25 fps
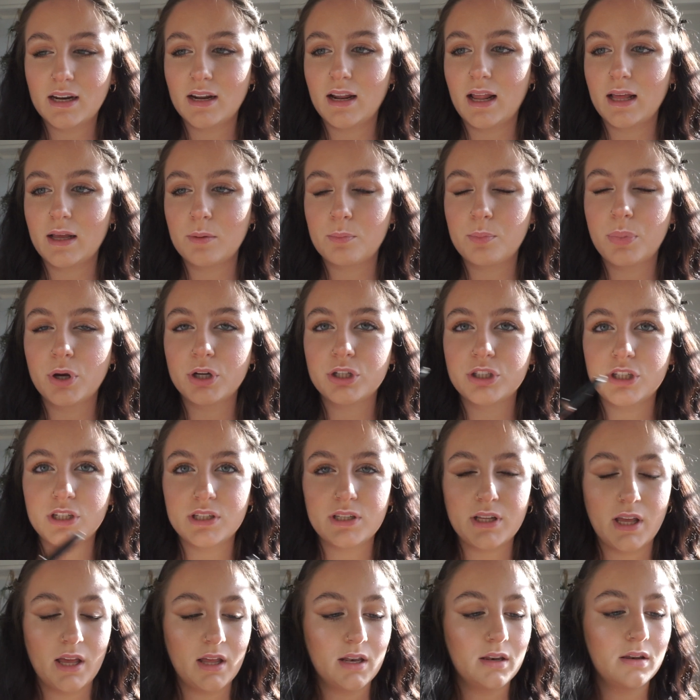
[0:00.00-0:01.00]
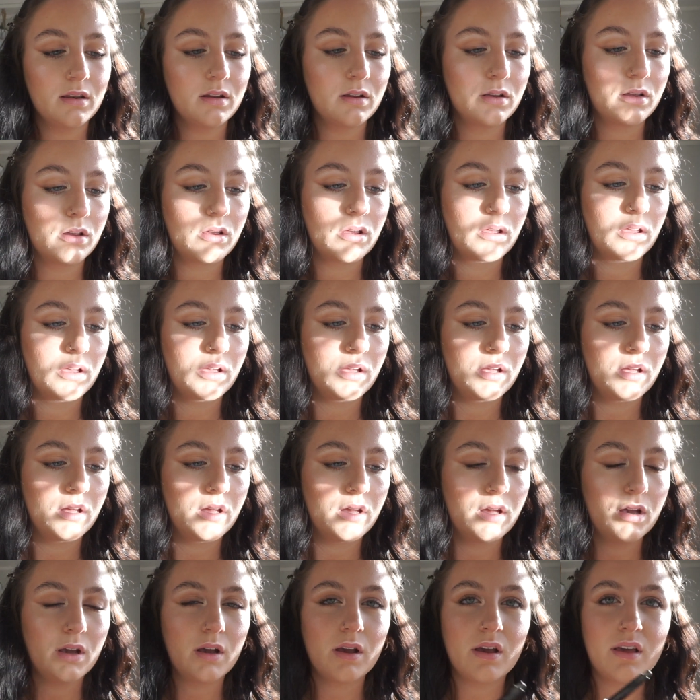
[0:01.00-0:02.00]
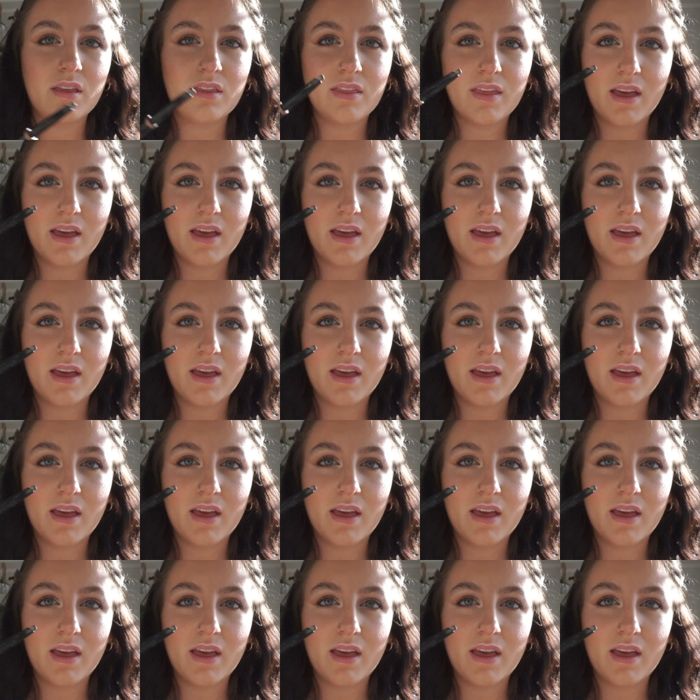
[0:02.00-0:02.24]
of like pushes in the